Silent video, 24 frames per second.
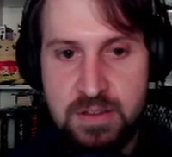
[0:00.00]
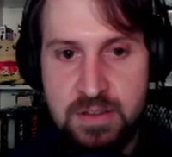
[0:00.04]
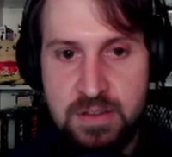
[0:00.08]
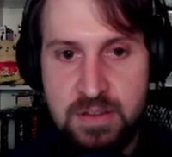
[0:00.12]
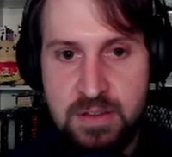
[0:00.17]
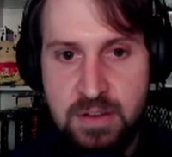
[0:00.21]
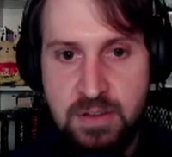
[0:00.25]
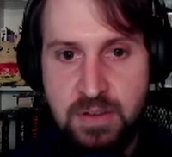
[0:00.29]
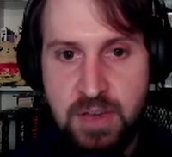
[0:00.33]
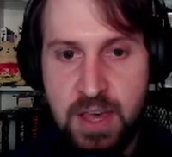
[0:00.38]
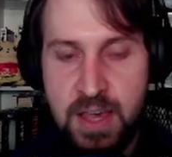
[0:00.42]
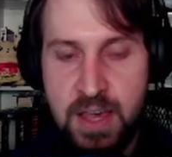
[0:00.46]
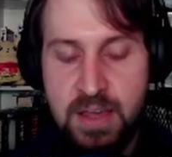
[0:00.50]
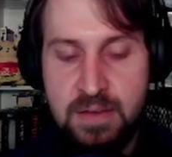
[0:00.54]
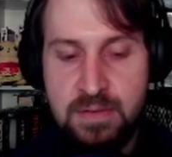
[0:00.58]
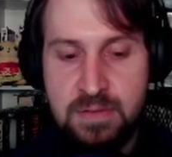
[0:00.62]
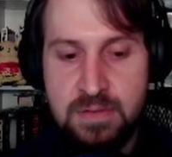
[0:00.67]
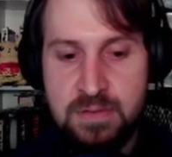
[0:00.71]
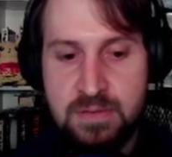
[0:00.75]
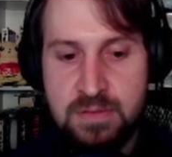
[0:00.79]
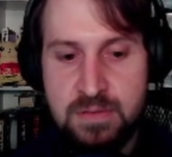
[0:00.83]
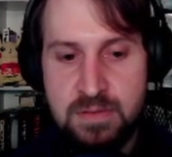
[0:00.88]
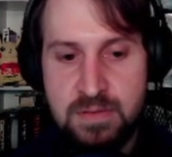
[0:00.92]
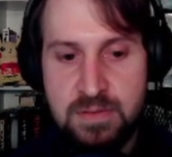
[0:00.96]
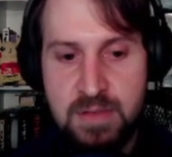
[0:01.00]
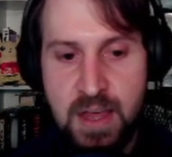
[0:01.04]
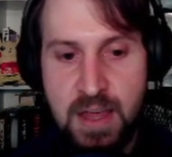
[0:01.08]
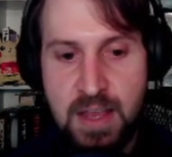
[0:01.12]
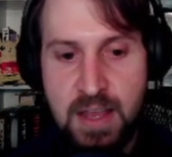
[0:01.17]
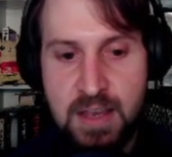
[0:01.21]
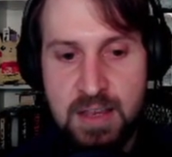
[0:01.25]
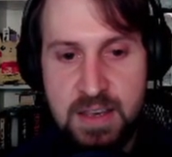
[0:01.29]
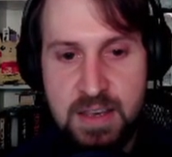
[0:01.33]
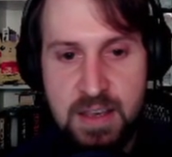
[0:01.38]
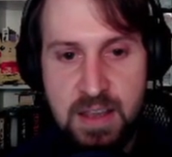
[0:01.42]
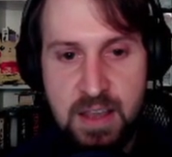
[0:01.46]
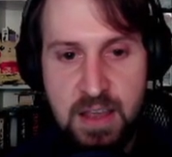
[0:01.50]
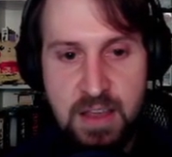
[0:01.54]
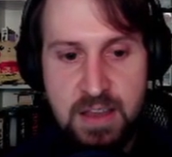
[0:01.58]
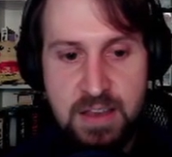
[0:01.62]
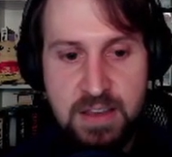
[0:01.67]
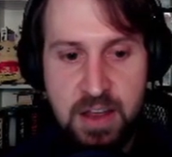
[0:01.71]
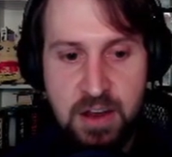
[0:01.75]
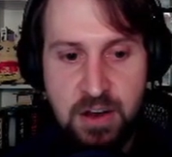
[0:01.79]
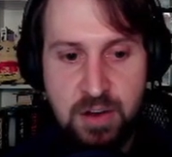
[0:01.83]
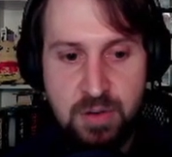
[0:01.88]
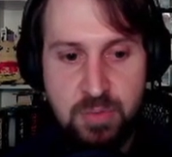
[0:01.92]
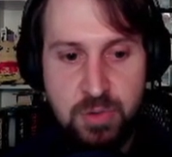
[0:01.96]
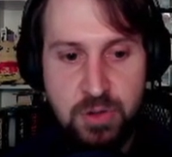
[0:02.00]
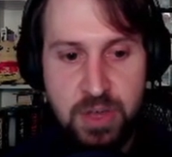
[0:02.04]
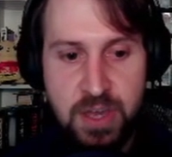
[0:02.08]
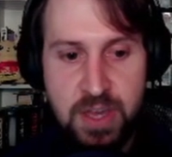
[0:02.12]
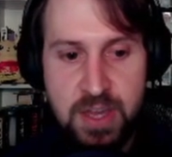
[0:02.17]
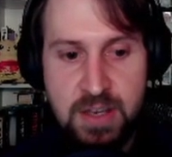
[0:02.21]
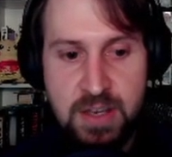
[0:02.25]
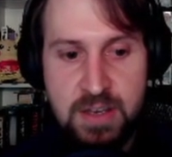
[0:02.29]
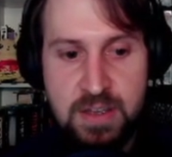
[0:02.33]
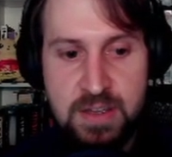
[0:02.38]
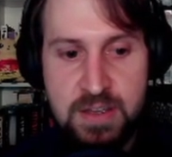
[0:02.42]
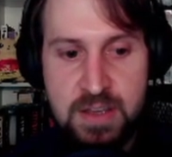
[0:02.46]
Okay, not a terrible hand.